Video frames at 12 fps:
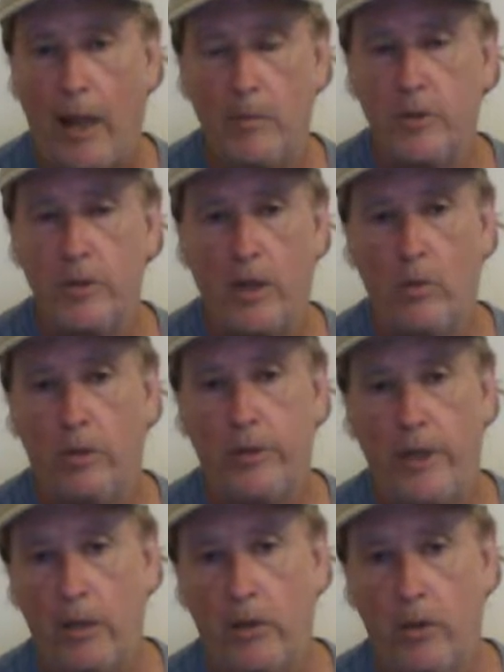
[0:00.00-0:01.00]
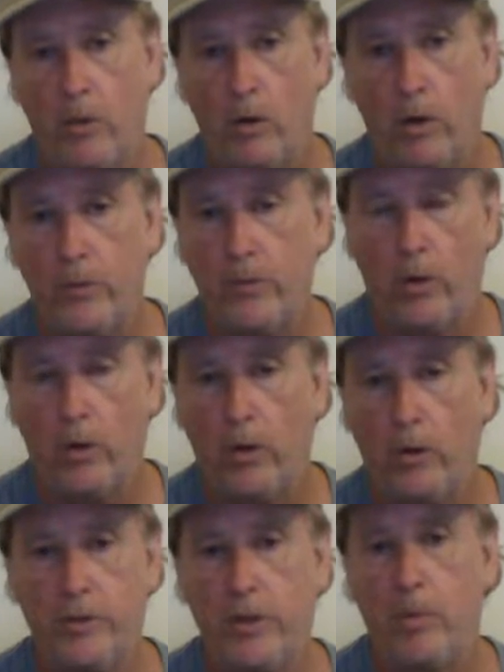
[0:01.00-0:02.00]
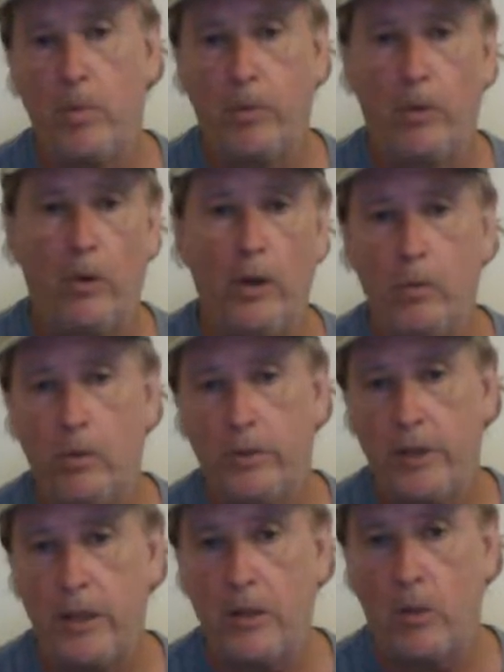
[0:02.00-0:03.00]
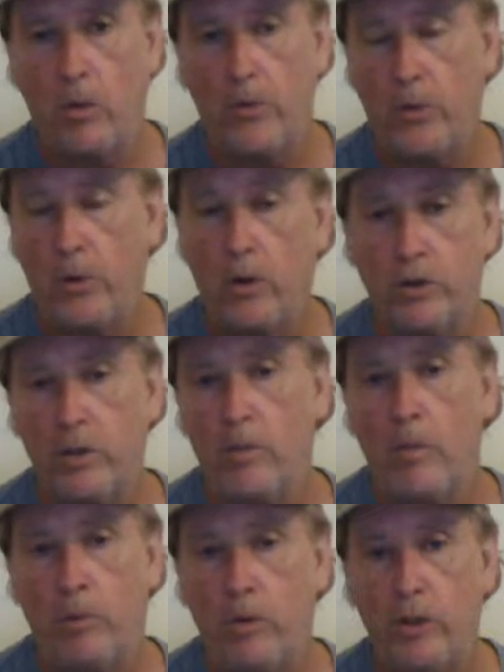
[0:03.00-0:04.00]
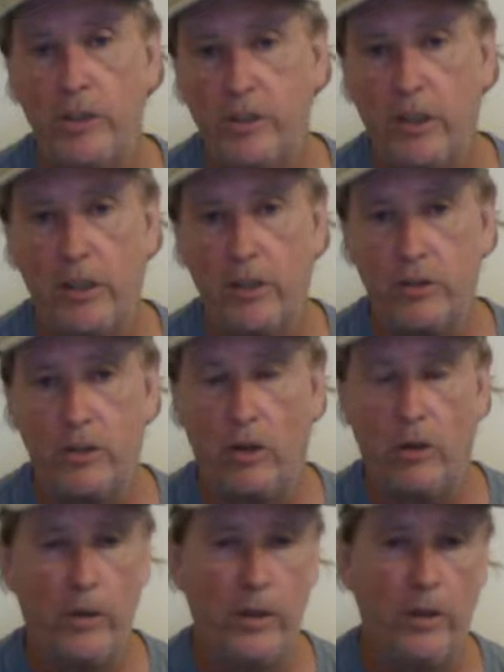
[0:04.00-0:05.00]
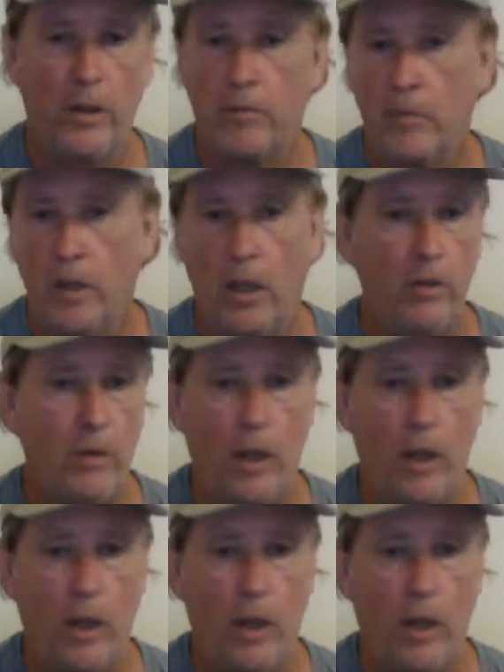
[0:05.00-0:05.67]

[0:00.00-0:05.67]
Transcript: and Amazon will take their word for it, or some employee will take their word for it, or some employee's done it to start with.